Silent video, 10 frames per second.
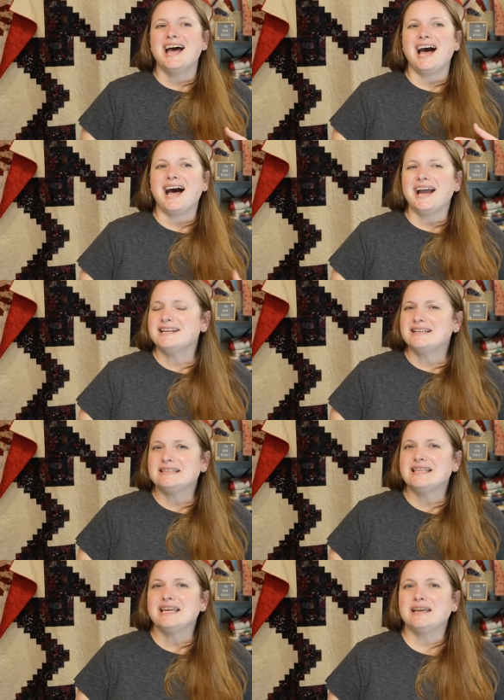I
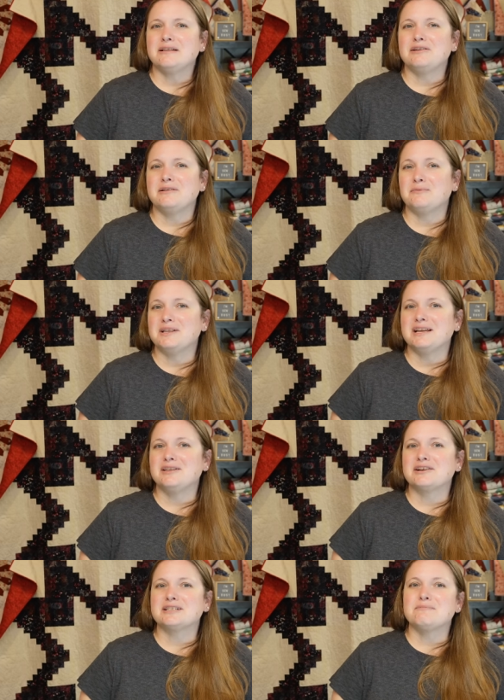didn't think it lo really
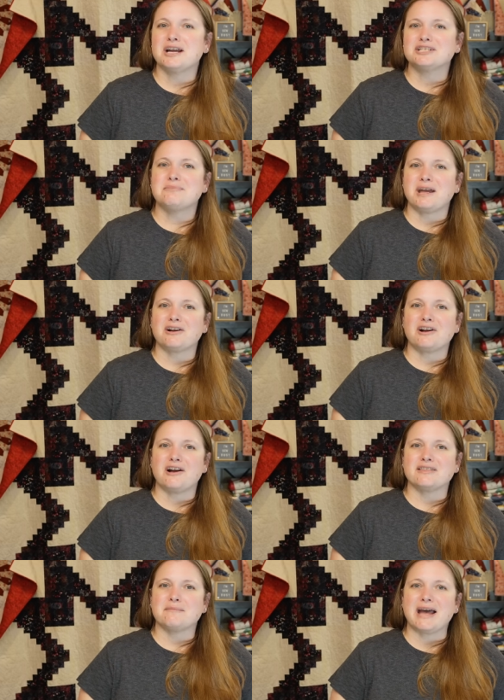looked much better
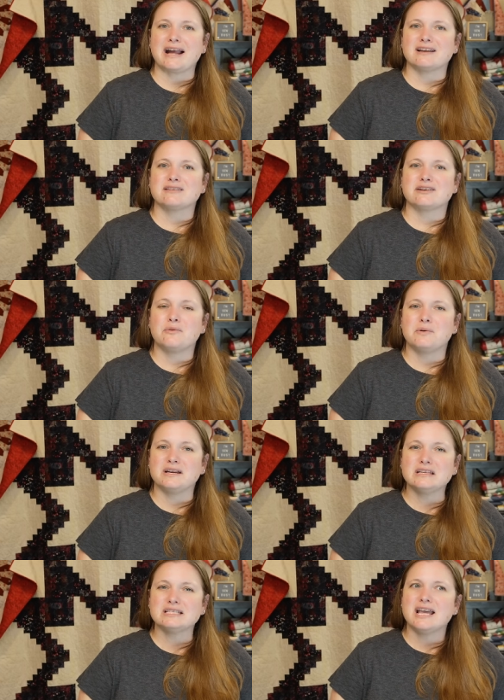on the back of the
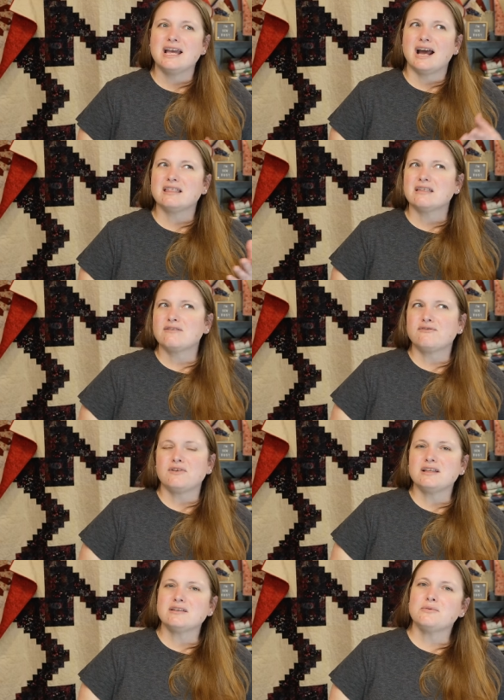quilt. I thought the
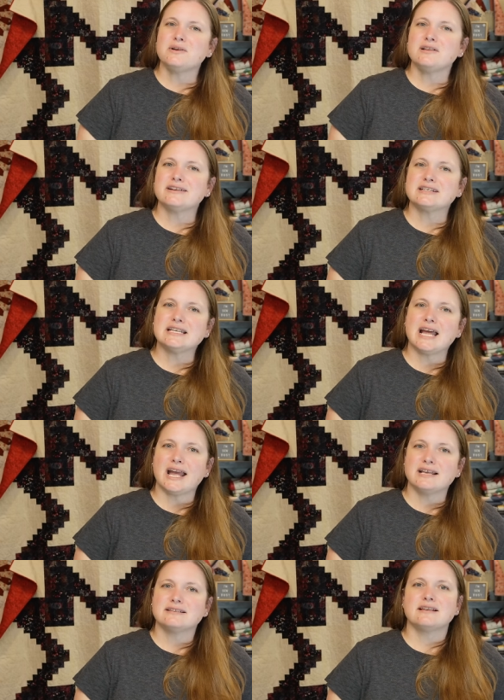front of the quilt looked
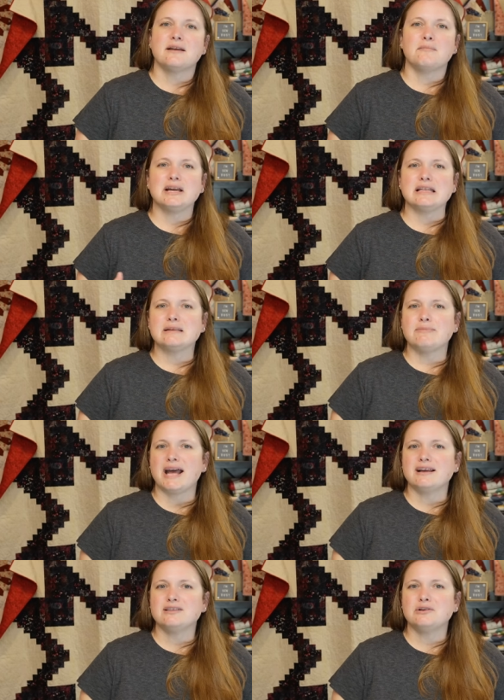nice, but the
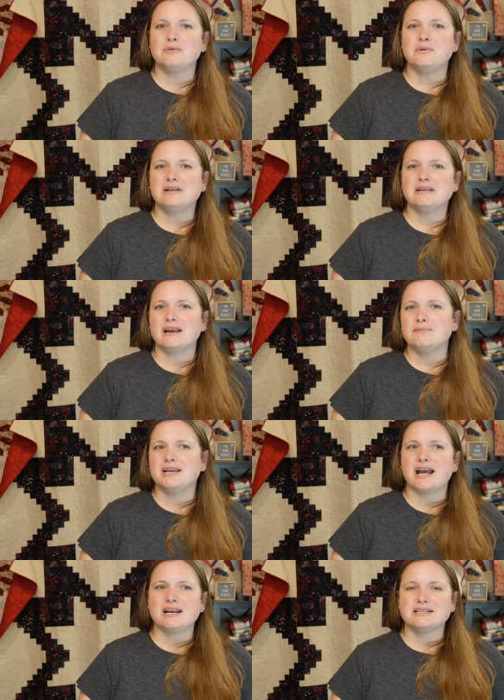back of the quilt, I
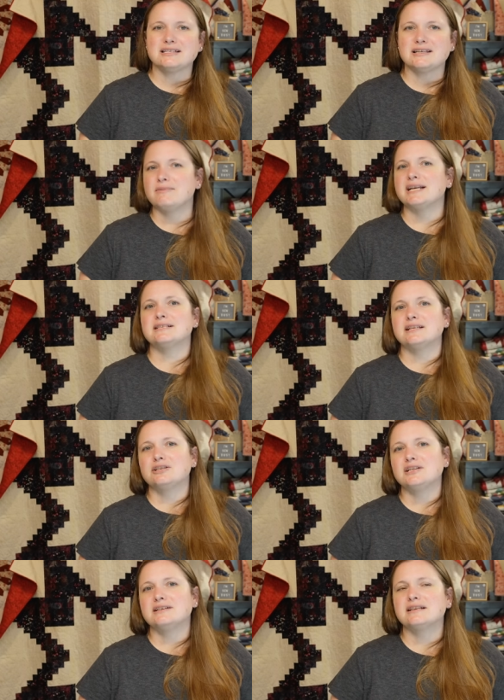mean, I could see my
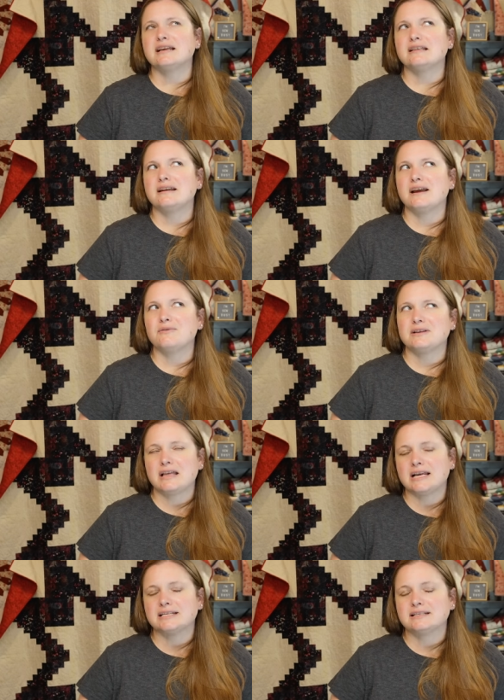stitches and then I
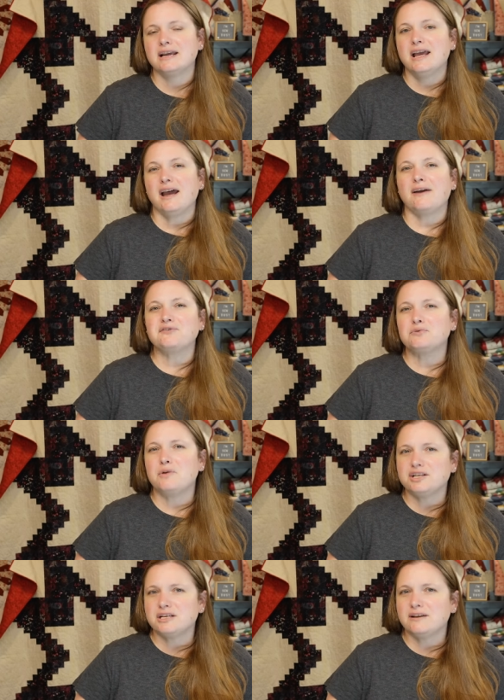realized after
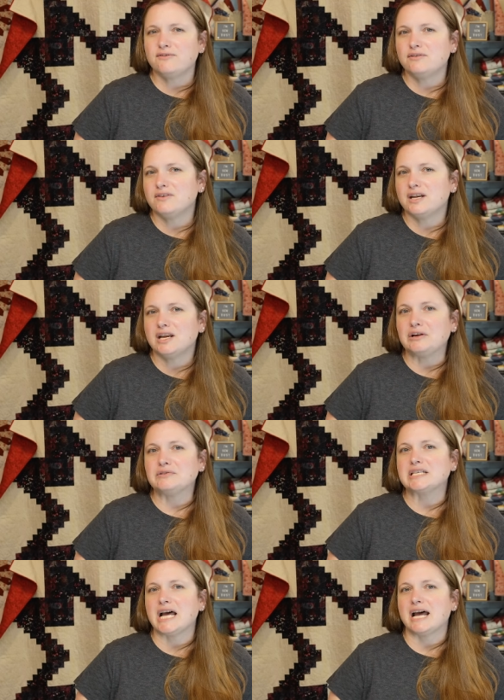watching a few
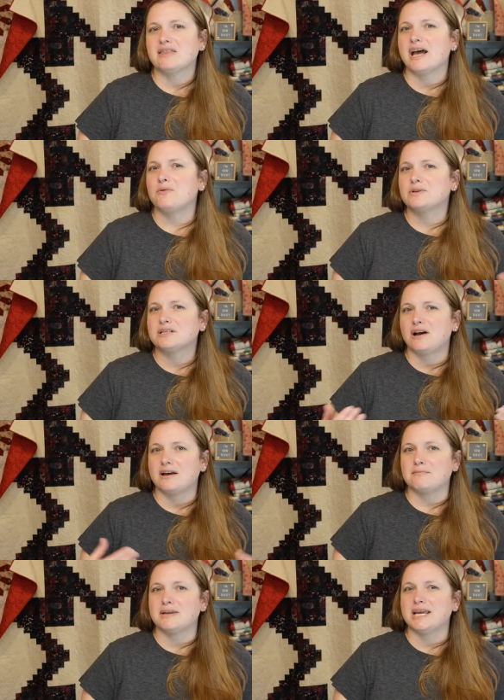videos that that was
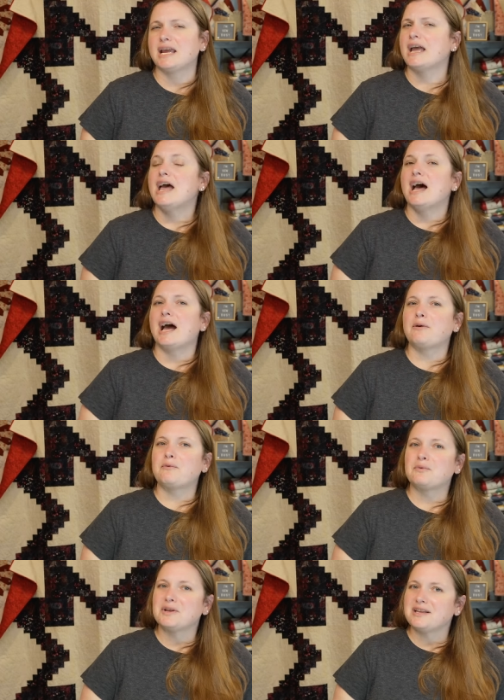on me. I
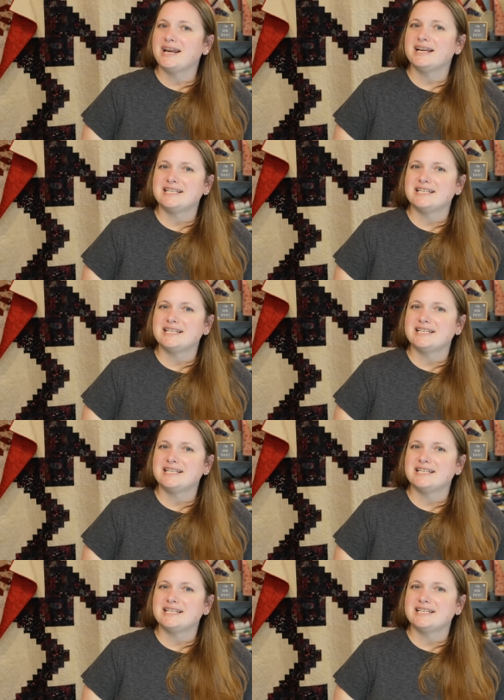really